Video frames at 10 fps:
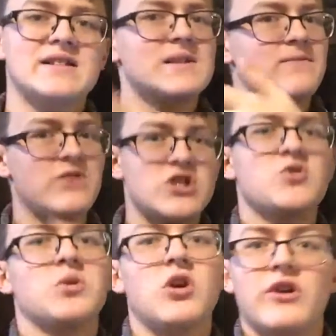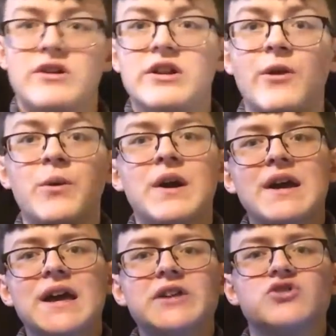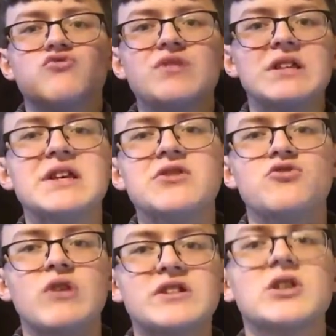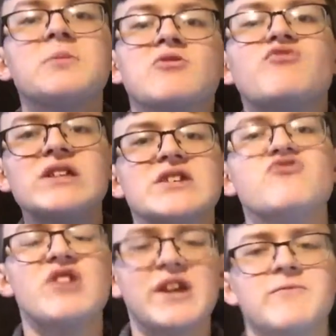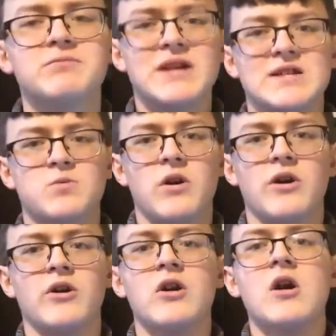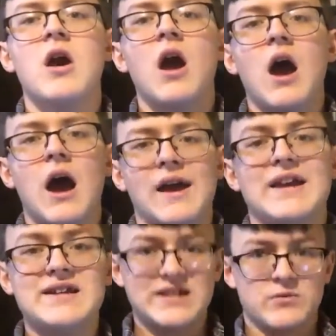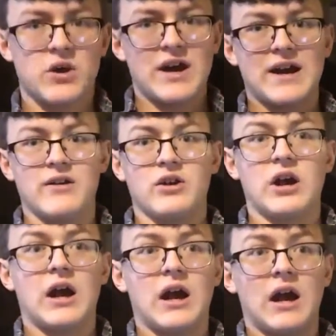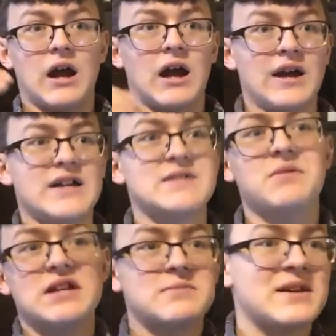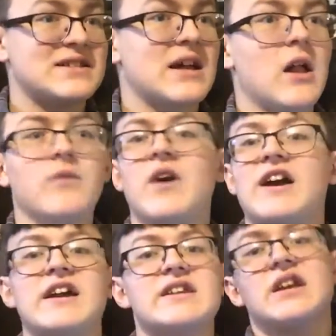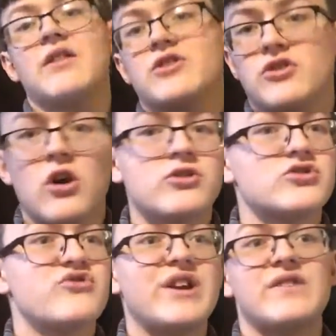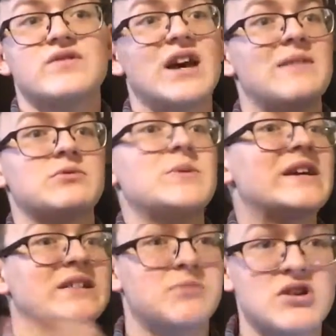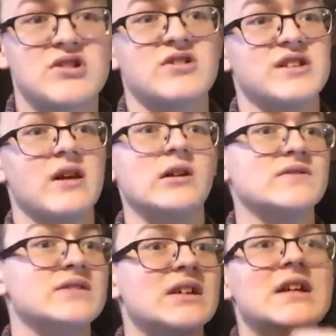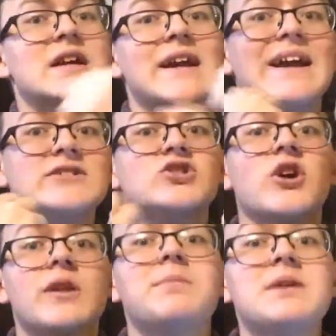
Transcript: some visual art. You know, it's gonna be a really creative place where I express myself, I get together other creative types, we express ourselves. It's gonna